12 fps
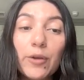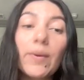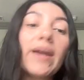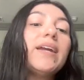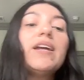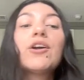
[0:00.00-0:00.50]

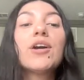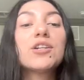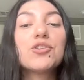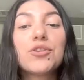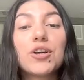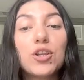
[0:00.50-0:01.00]
right here
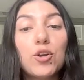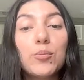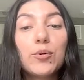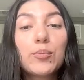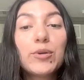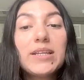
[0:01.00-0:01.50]
under the
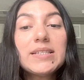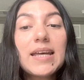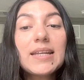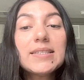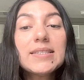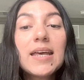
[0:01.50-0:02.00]
global presets.